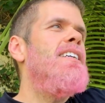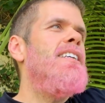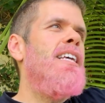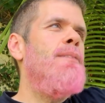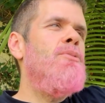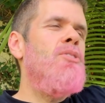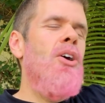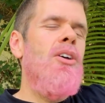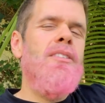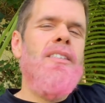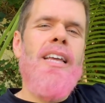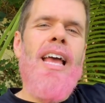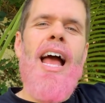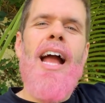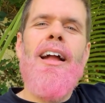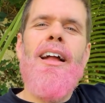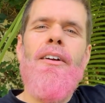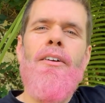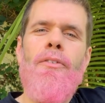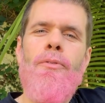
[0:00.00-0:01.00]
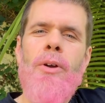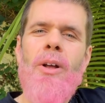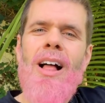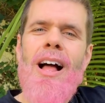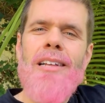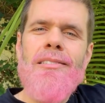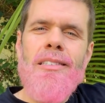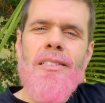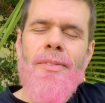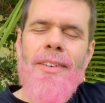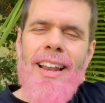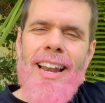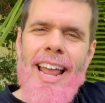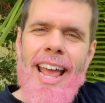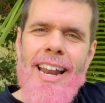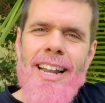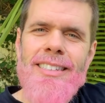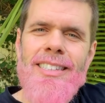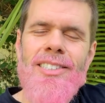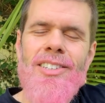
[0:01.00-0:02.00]
Kim Zolciak, Real Houses of
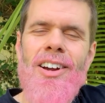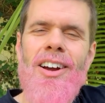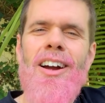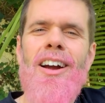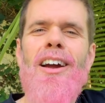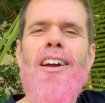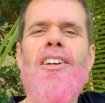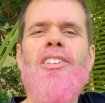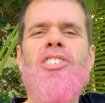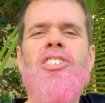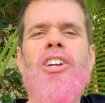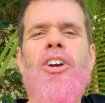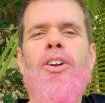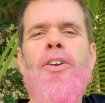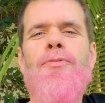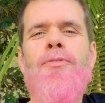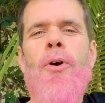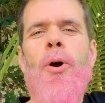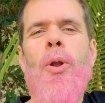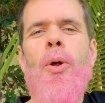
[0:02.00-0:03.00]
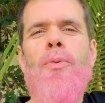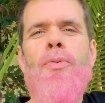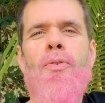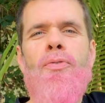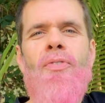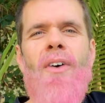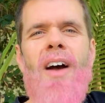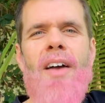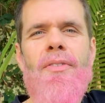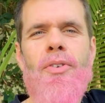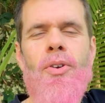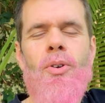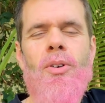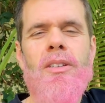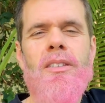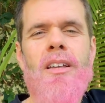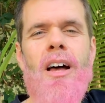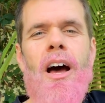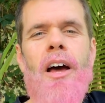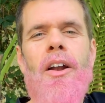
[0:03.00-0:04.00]
Atlanta star, shared a photo of her
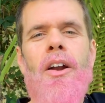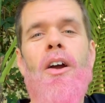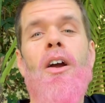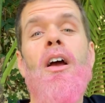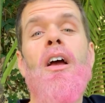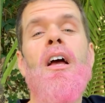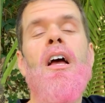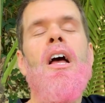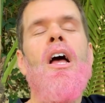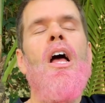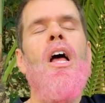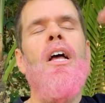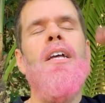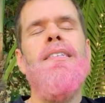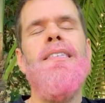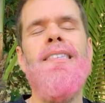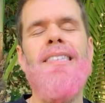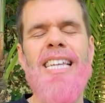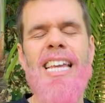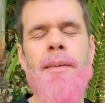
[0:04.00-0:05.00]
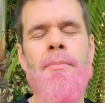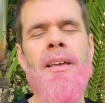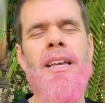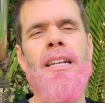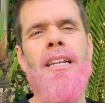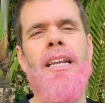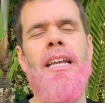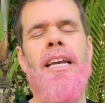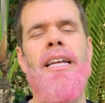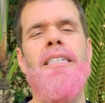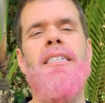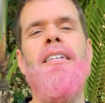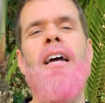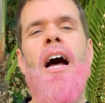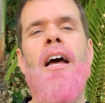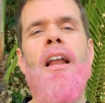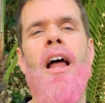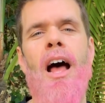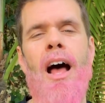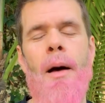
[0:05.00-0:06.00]
five-year-old daughter seemingly
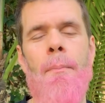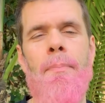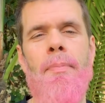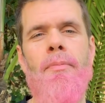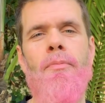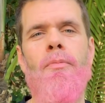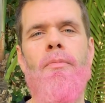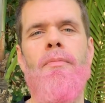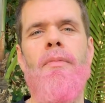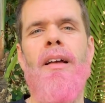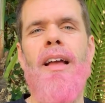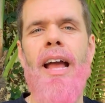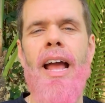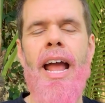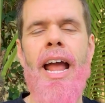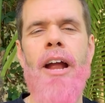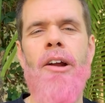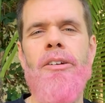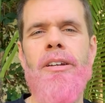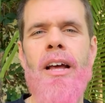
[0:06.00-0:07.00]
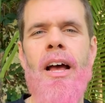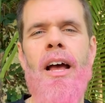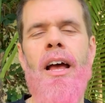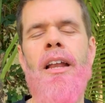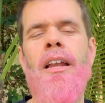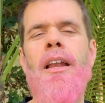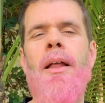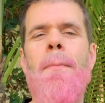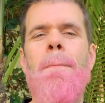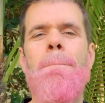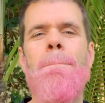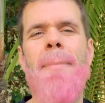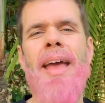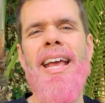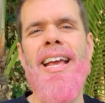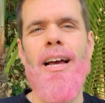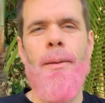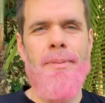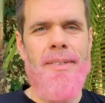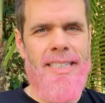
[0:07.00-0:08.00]
done up. Hair done,
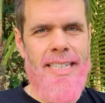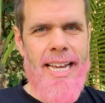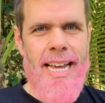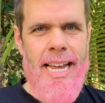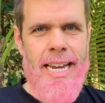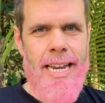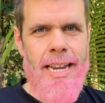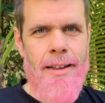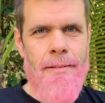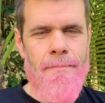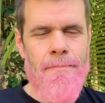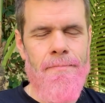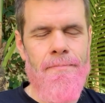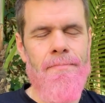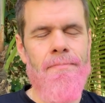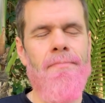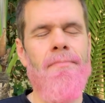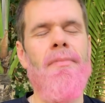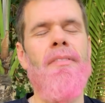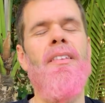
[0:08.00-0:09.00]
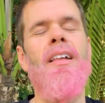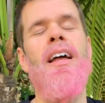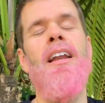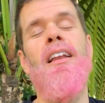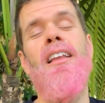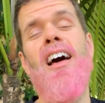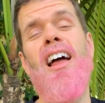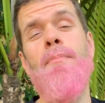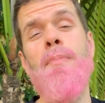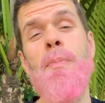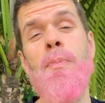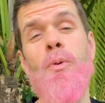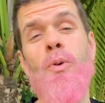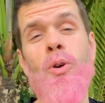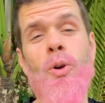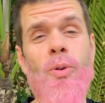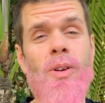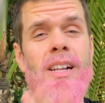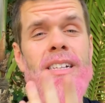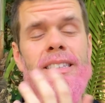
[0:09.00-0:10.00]
makeup did. And a lot of people were
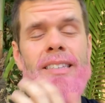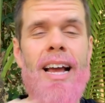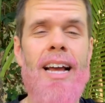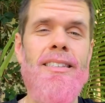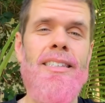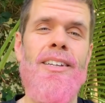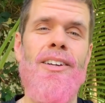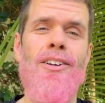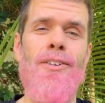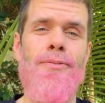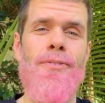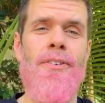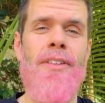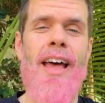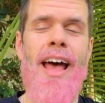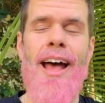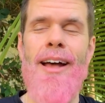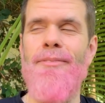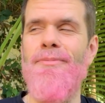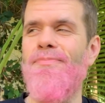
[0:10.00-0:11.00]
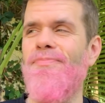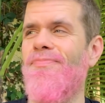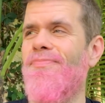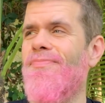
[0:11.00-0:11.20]
criticizing her for that.